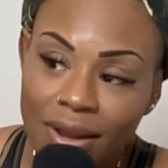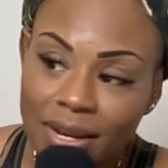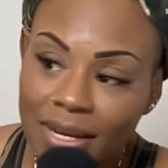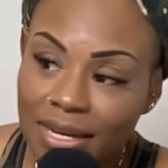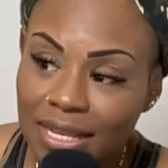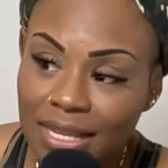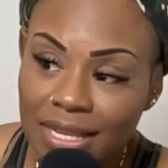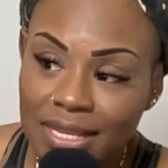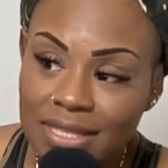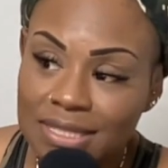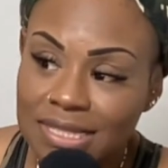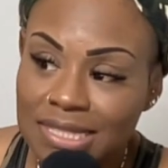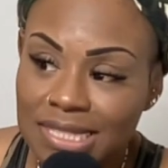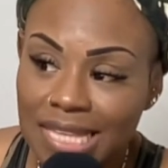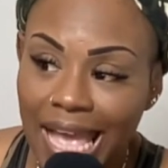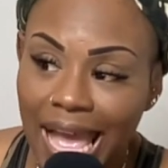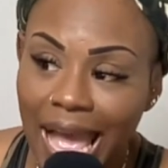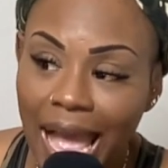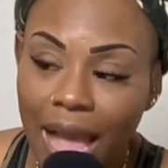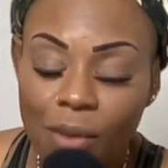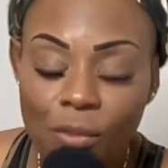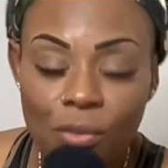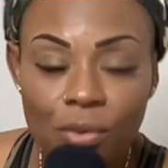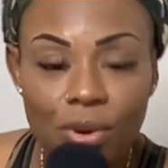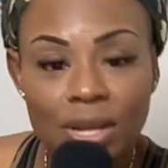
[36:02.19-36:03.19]
of this,
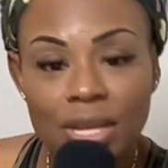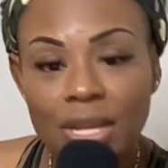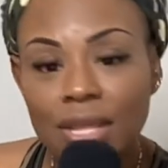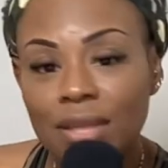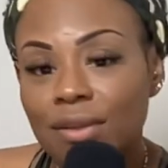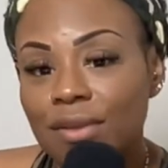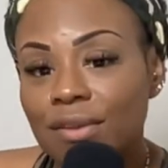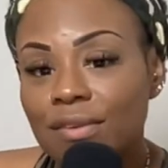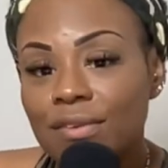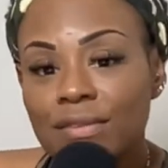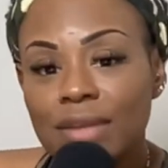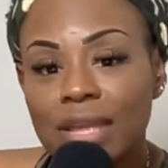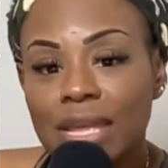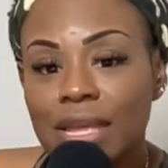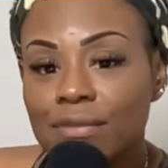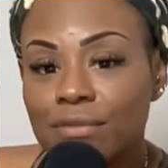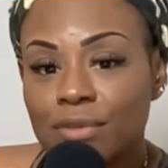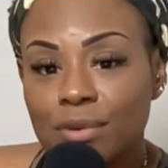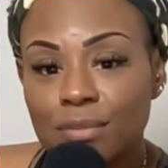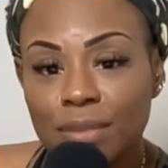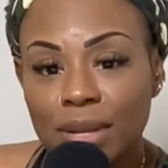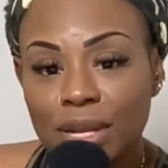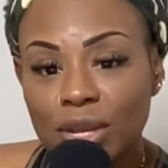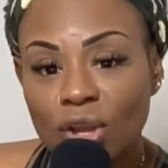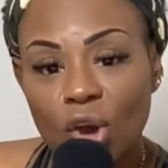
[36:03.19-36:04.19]
I wouldn't
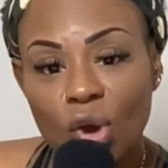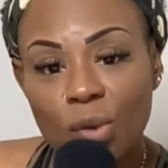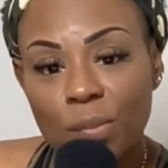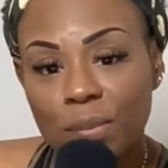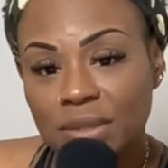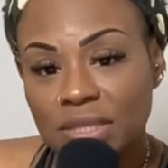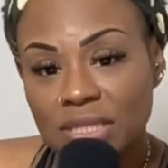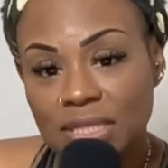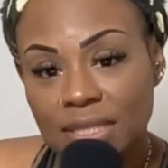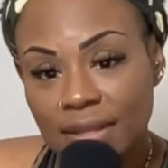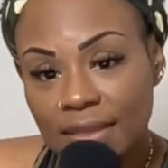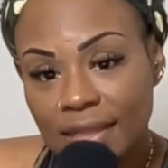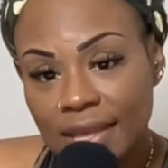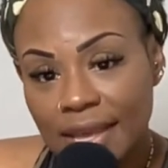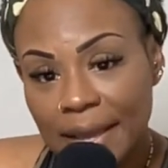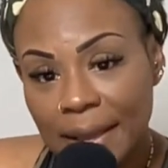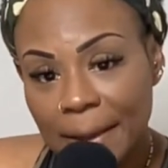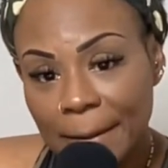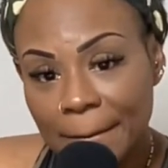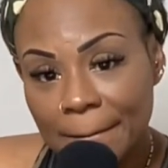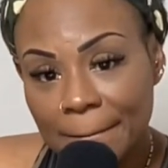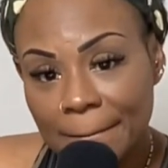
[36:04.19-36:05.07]
even been open to that,